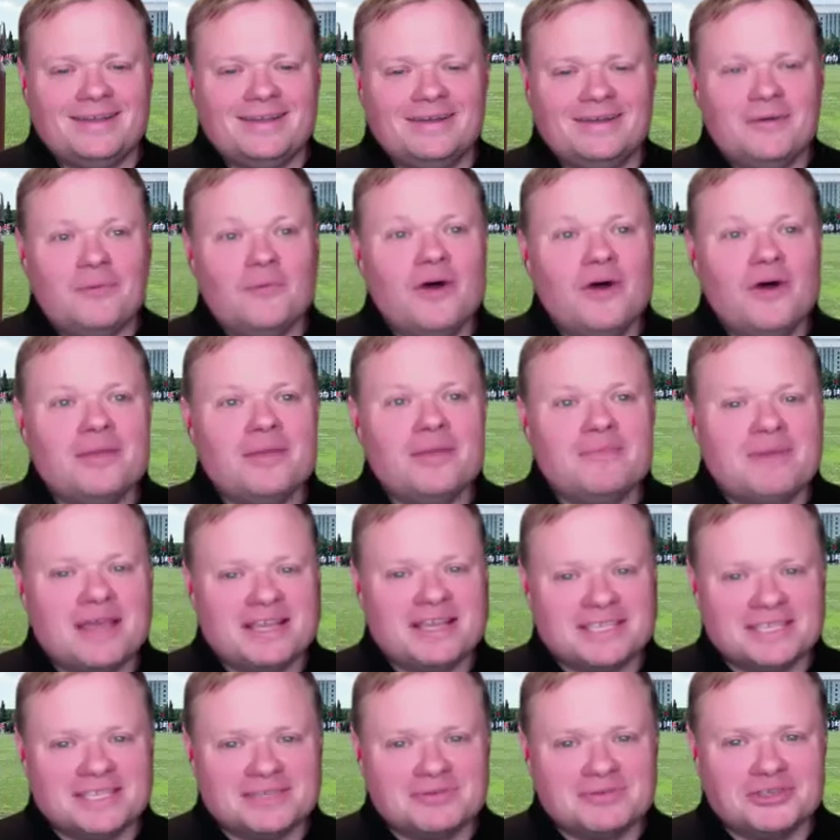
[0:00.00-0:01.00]
What
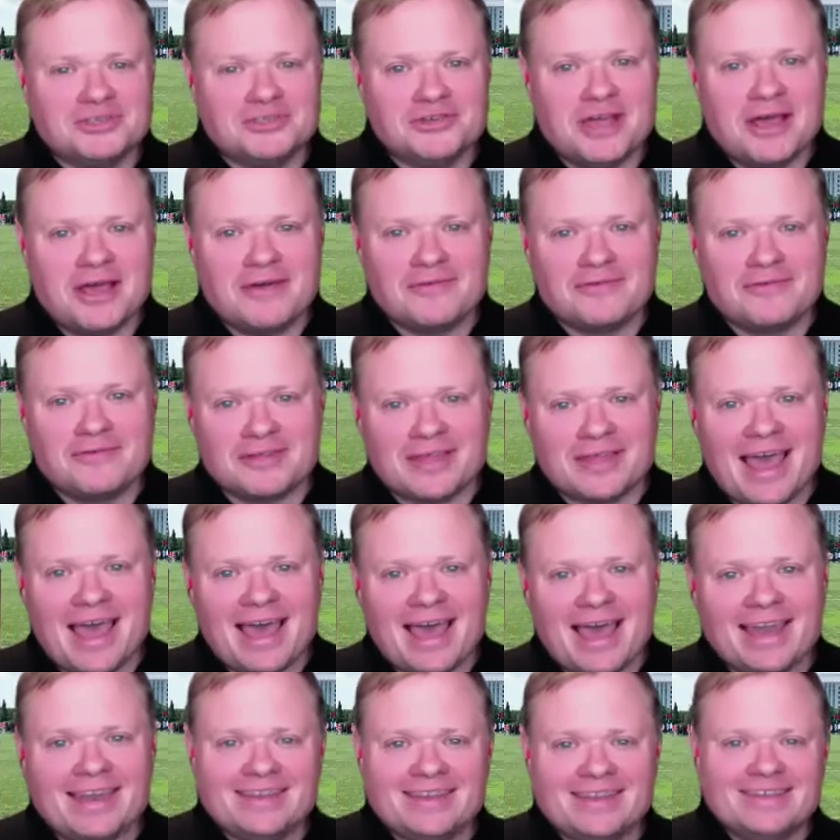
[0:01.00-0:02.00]
basis would you have for
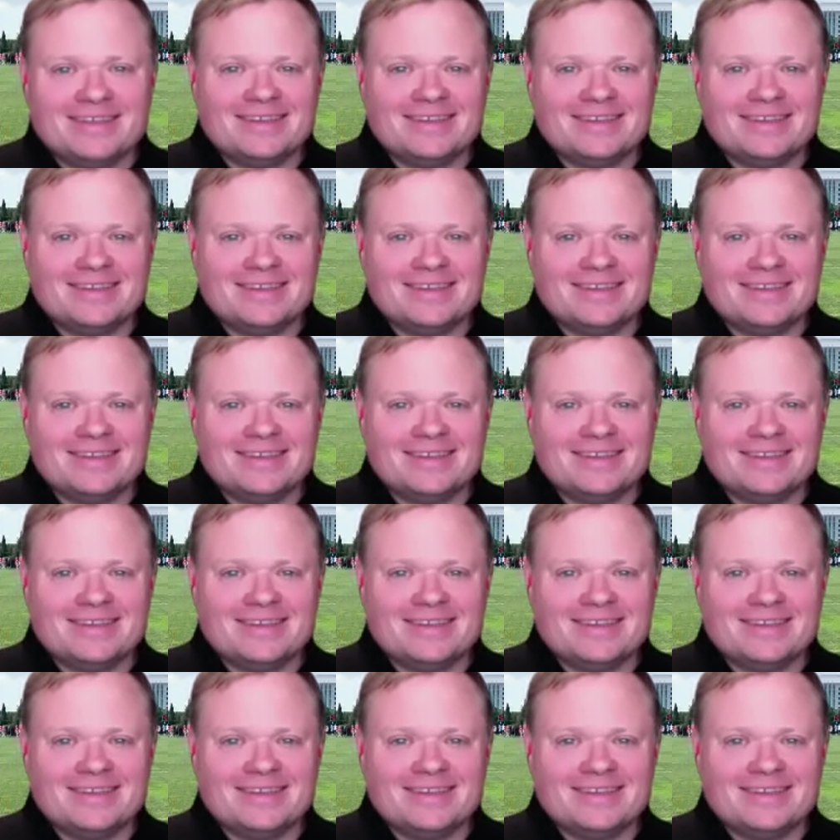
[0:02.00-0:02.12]
that?